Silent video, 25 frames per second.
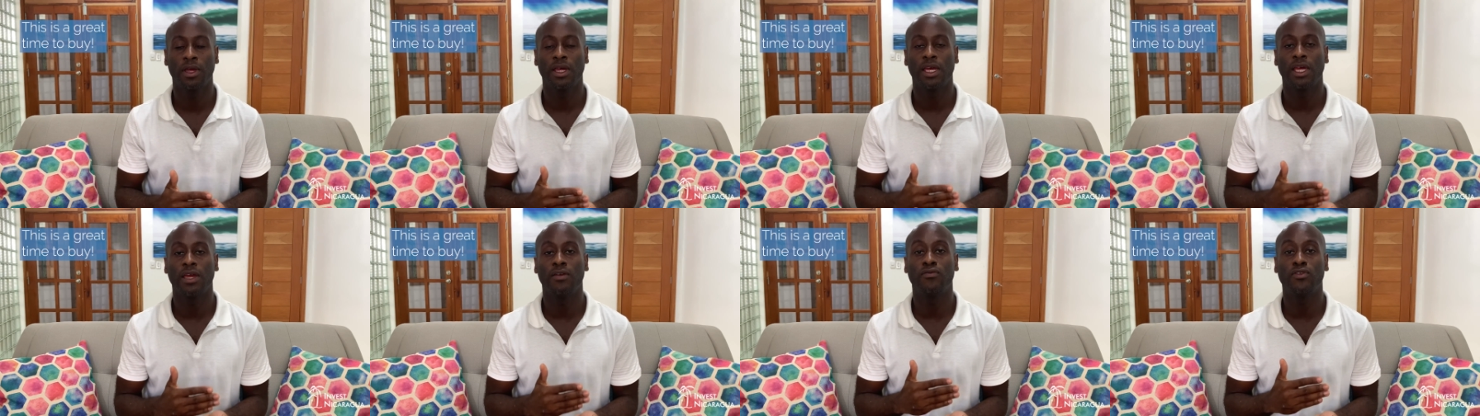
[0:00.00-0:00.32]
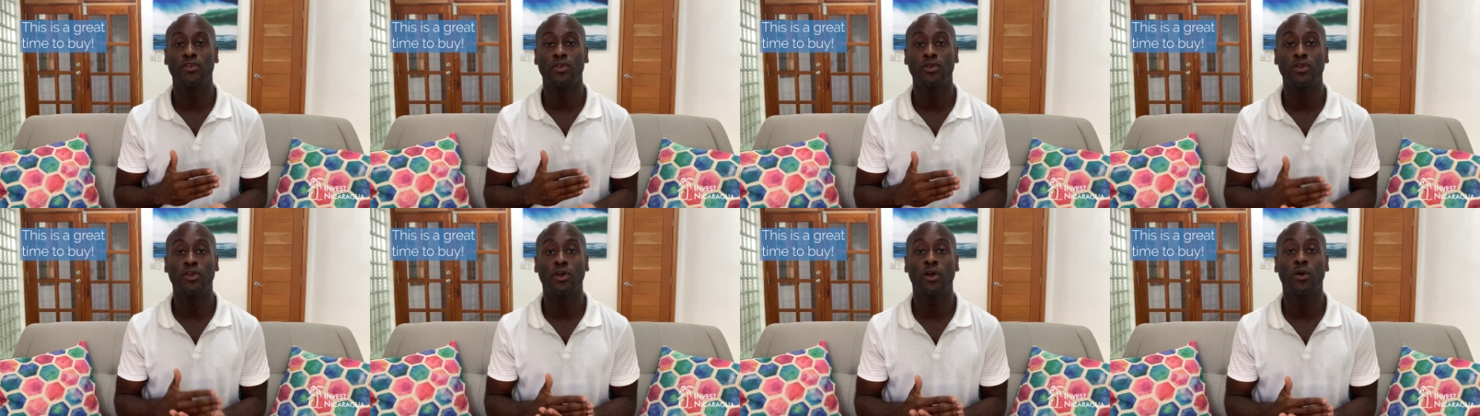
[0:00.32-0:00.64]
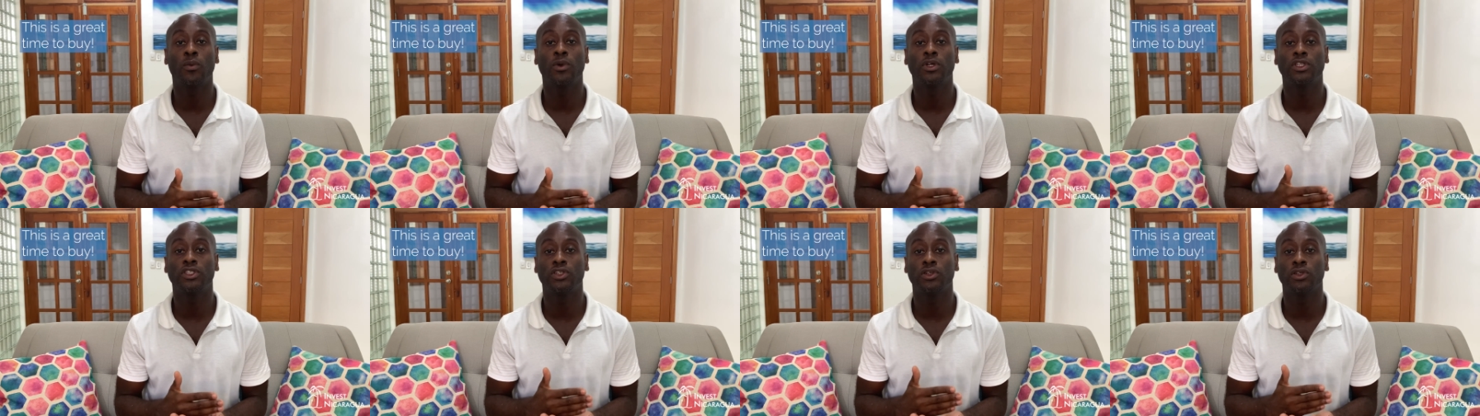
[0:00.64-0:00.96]
if you know
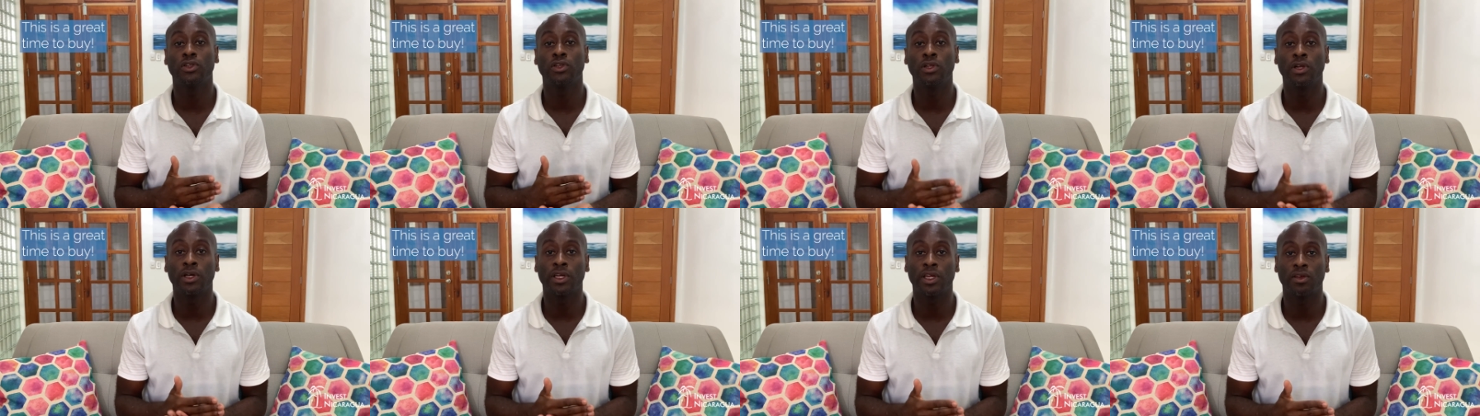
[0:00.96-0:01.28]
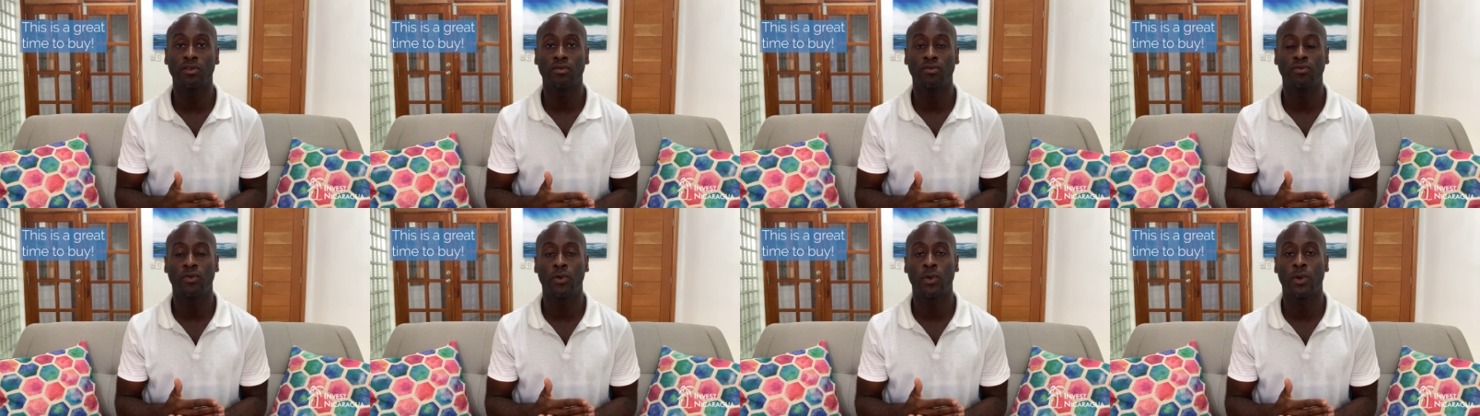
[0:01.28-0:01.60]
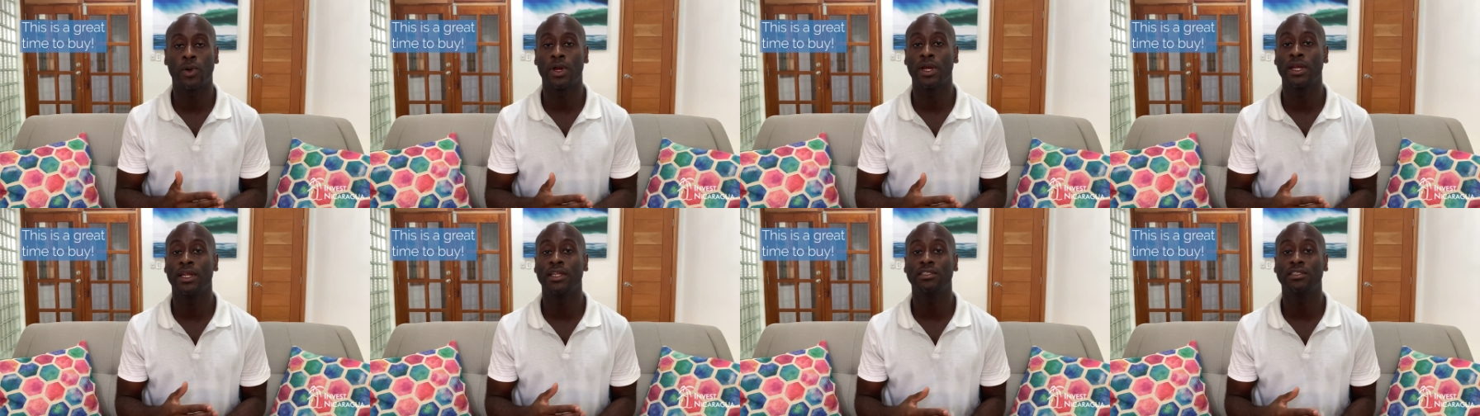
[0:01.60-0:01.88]
what you're looking for and